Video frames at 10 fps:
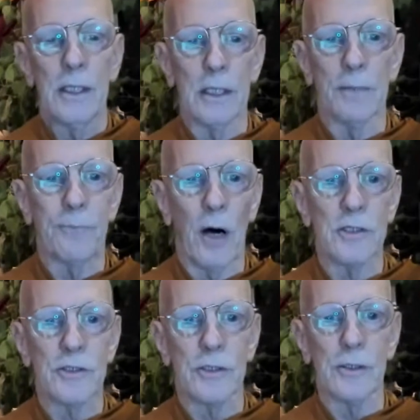in a
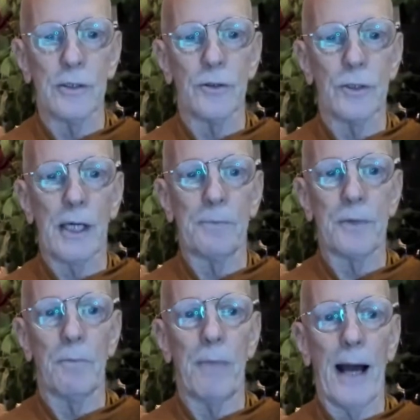posture and to keep
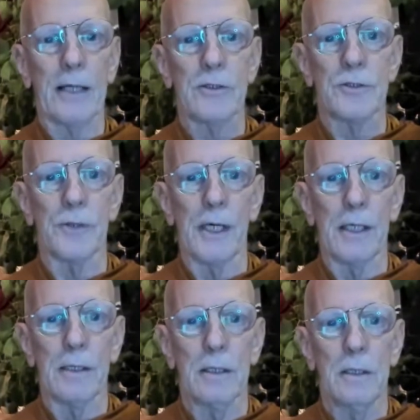the back
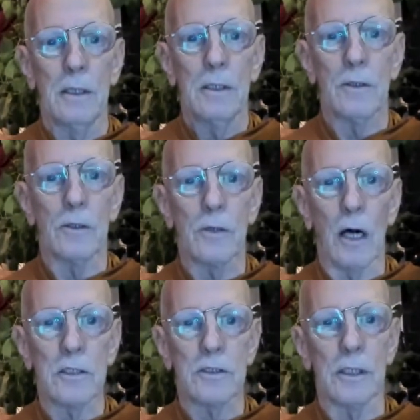straight, to
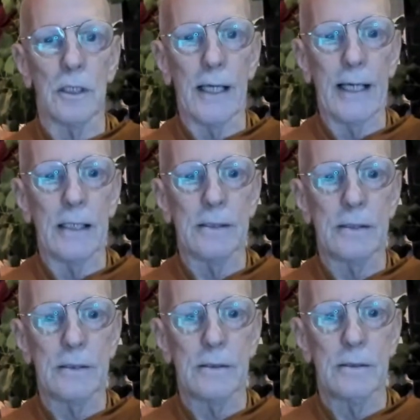cross the
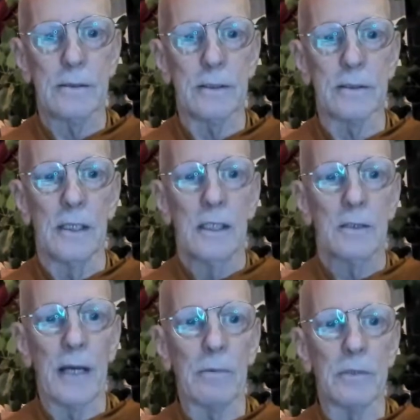legs,
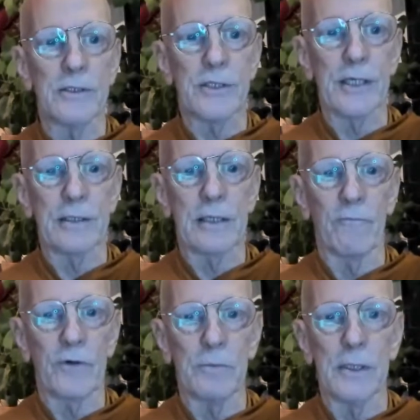be able to sit
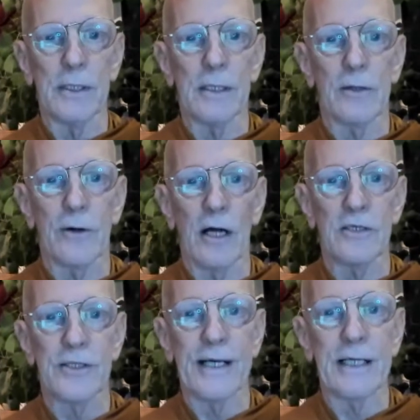comfortably in a
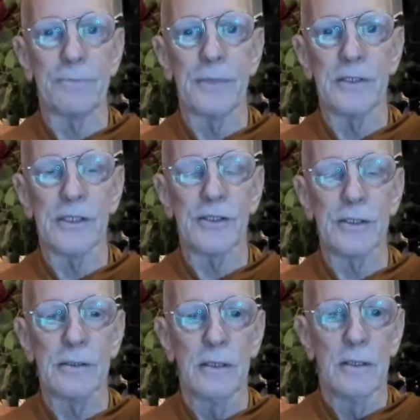cross-legged
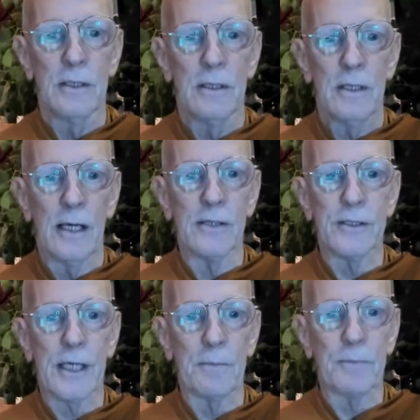position, and to
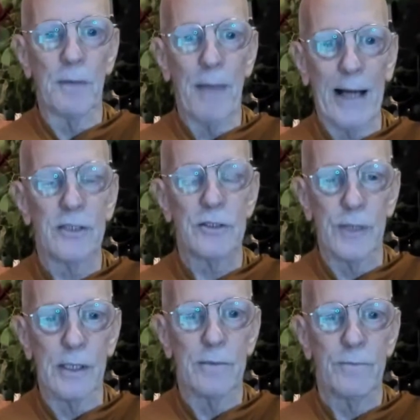keep the back
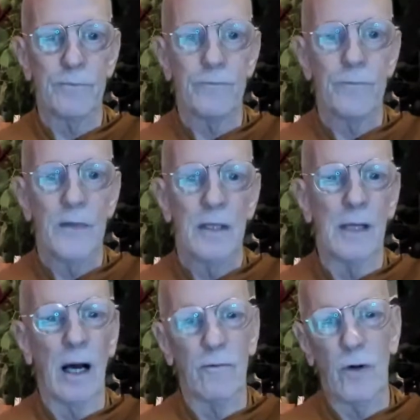straight.
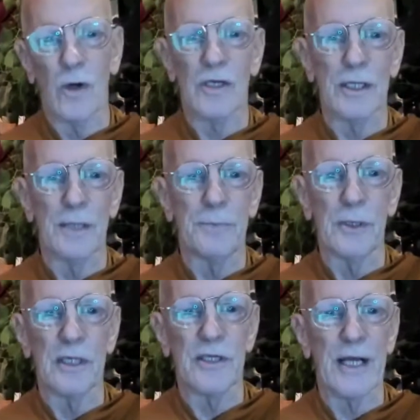Now, of course, in the
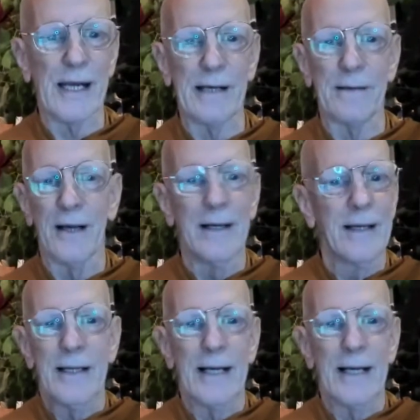Buddha's day,